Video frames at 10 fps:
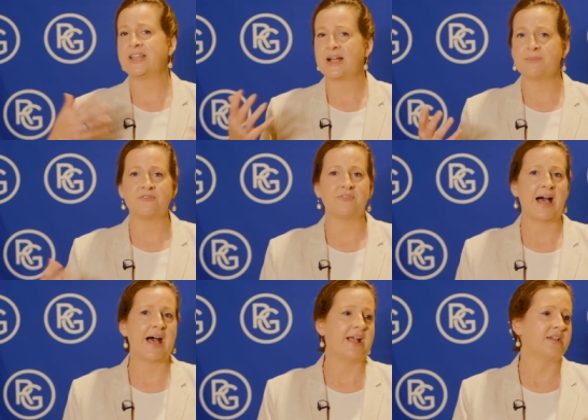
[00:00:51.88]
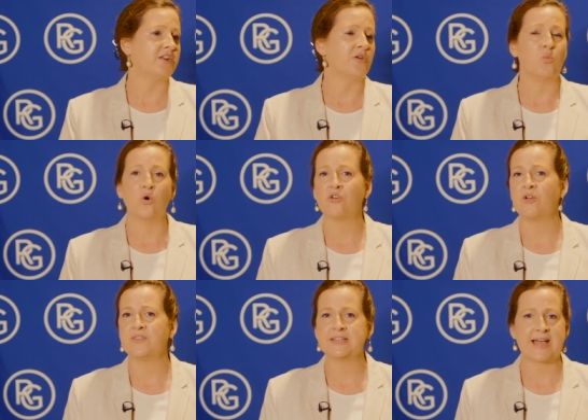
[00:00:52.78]
setting up your flag, you know, water
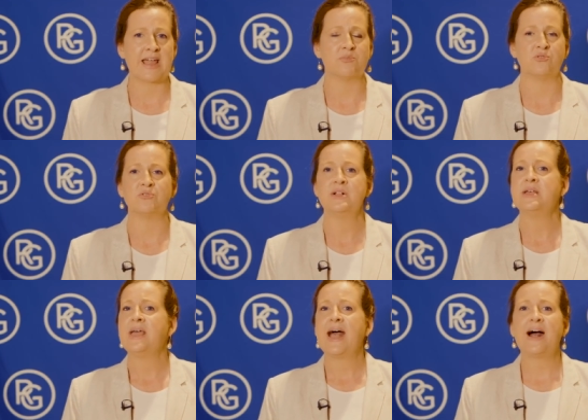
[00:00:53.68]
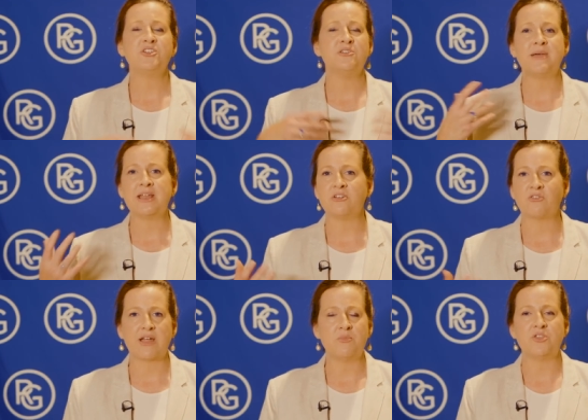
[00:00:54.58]
on the table, how you meet and
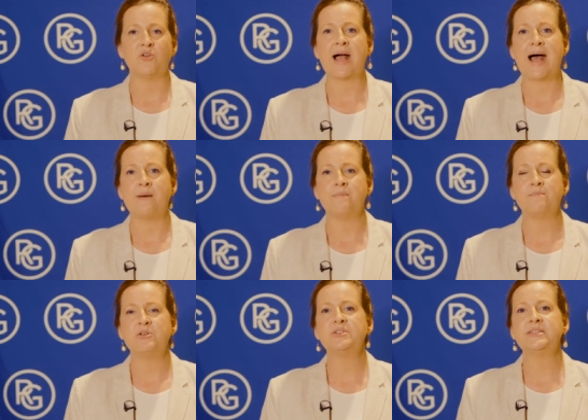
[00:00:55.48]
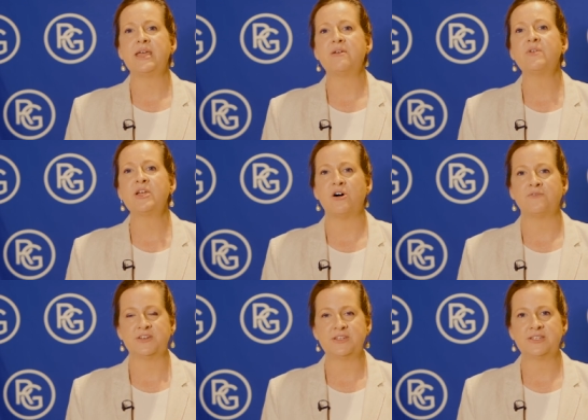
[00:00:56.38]
greet with your app because every
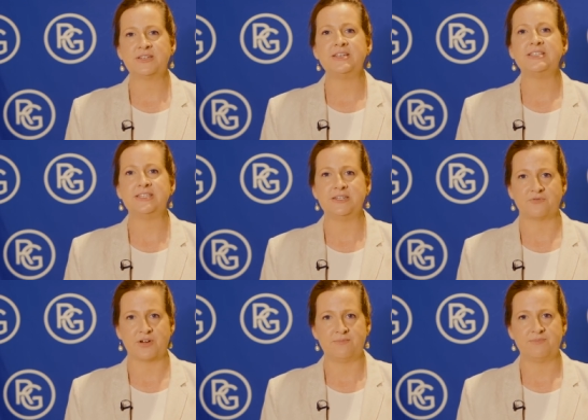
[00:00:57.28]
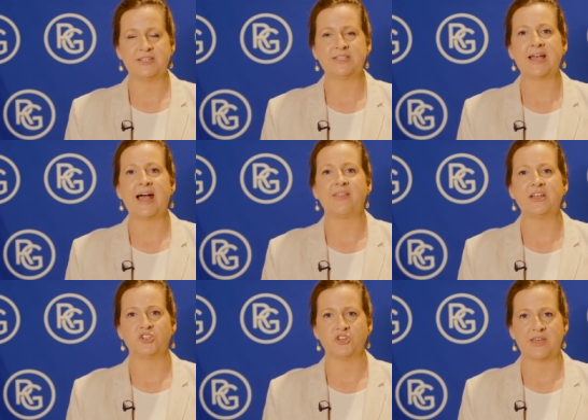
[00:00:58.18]
office is different as to how
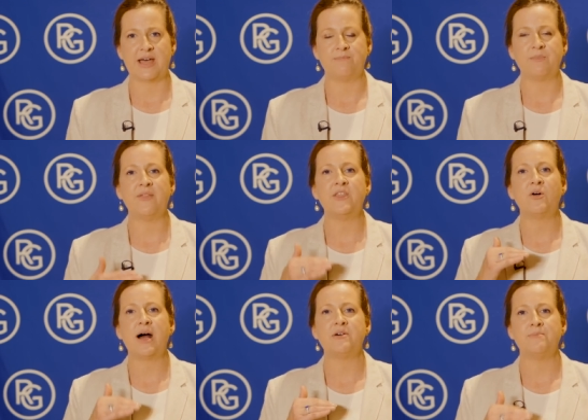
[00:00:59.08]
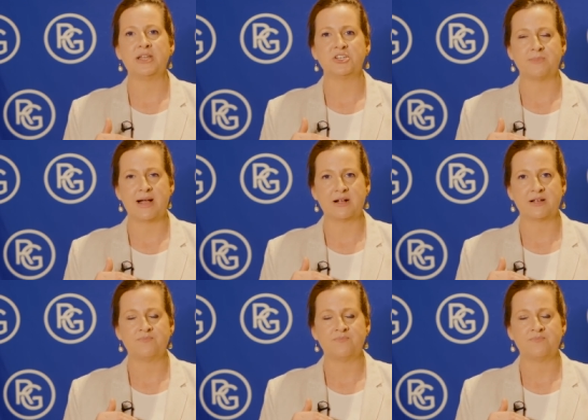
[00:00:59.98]
they do that and they'll have a benchmark.